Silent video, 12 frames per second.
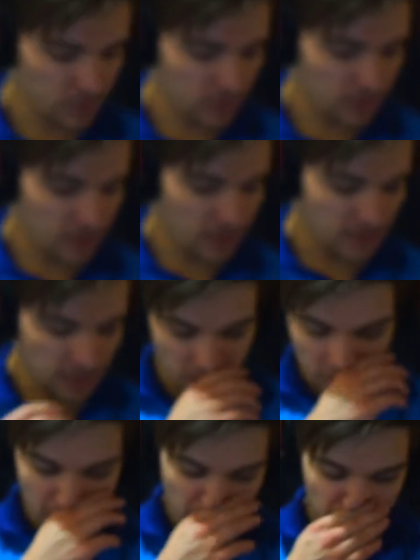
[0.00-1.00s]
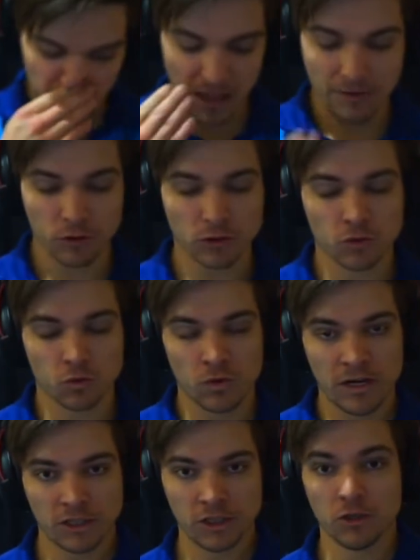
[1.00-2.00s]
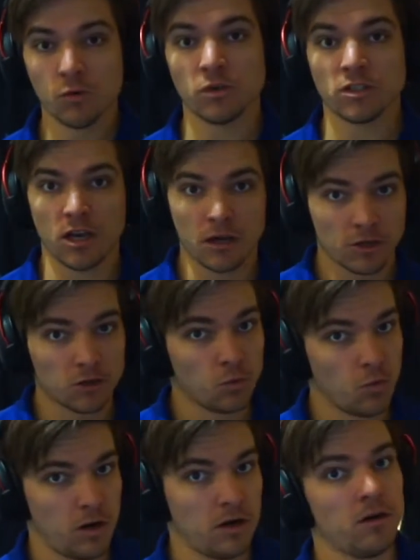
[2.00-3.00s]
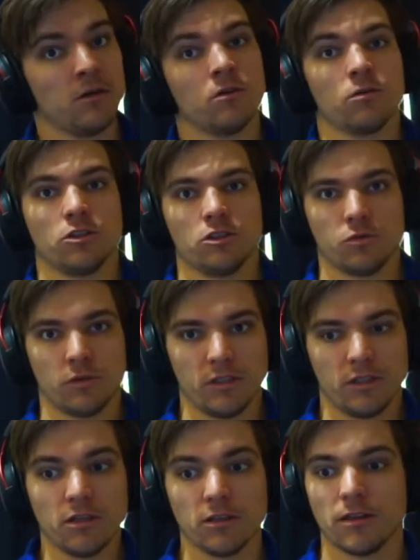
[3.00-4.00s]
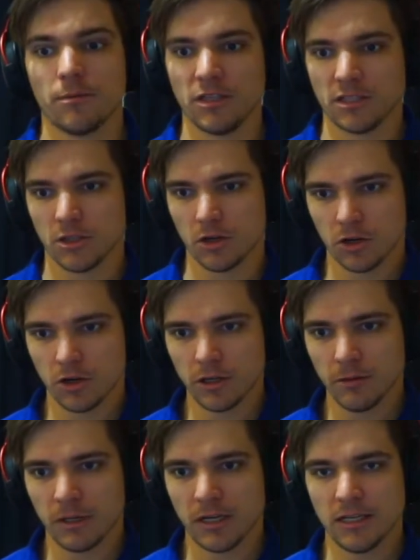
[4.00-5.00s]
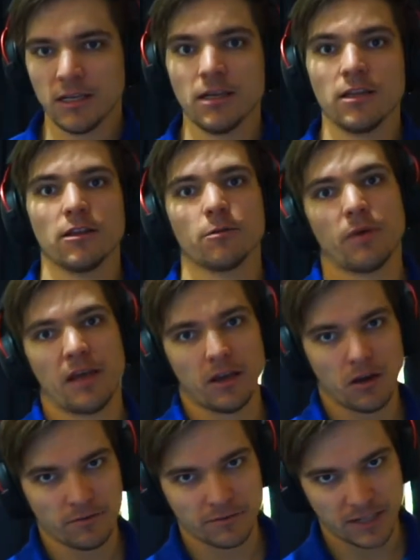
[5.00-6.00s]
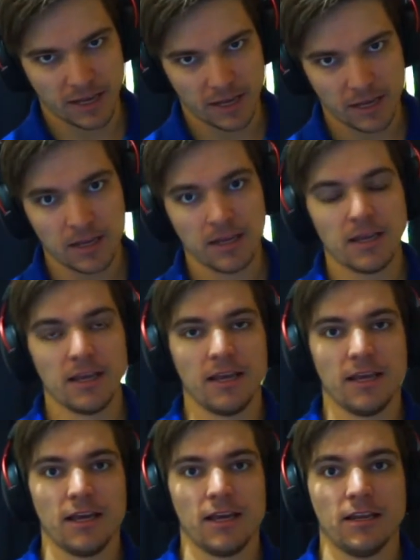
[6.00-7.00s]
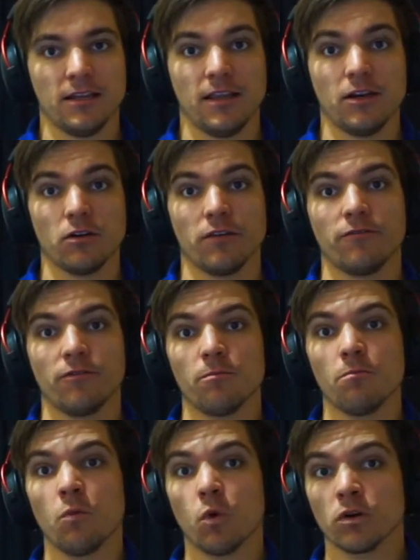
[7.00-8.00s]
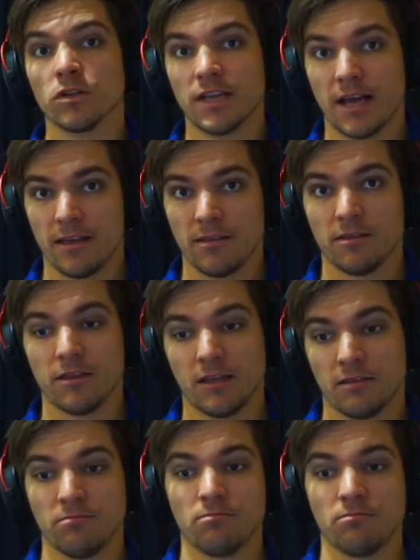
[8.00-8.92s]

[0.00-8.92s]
they said their net leverage ratio was under 1, which is really good. That means they're earning money, they're paying off debt, and they don't have more debt than,